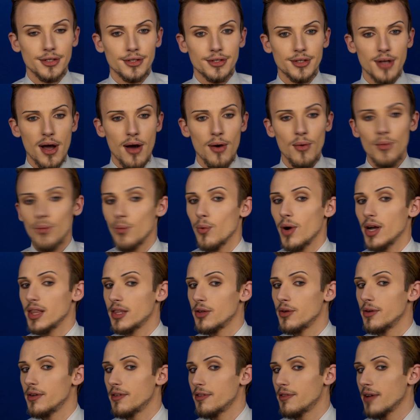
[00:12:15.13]
So what
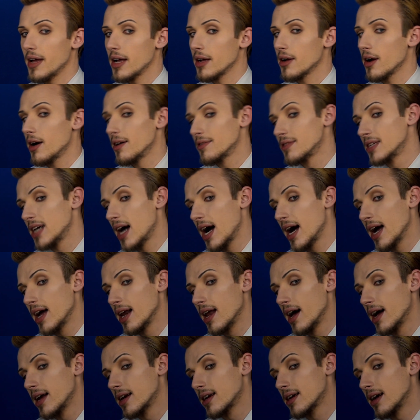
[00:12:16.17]
do you think of the
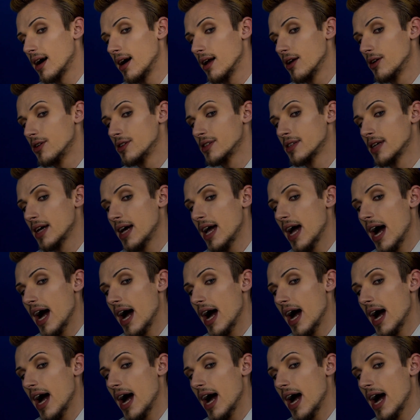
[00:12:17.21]
highlight colors?